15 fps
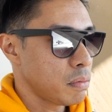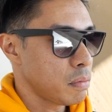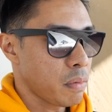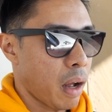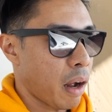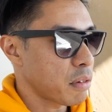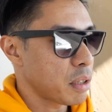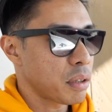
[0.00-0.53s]

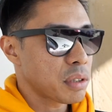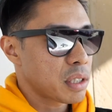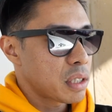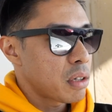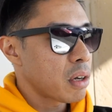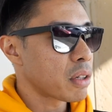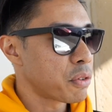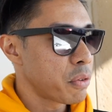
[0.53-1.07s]
it's
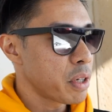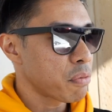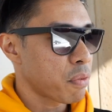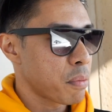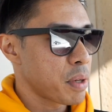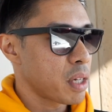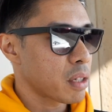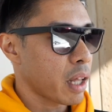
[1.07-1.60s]
still unreal for
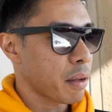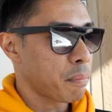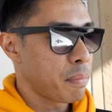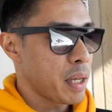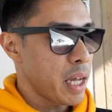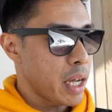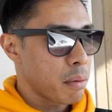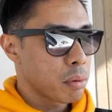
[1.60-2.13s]
me to like
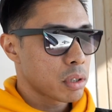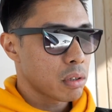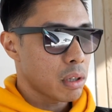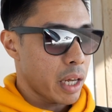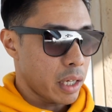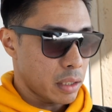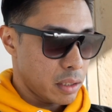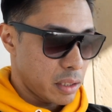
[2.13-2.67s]
be able to like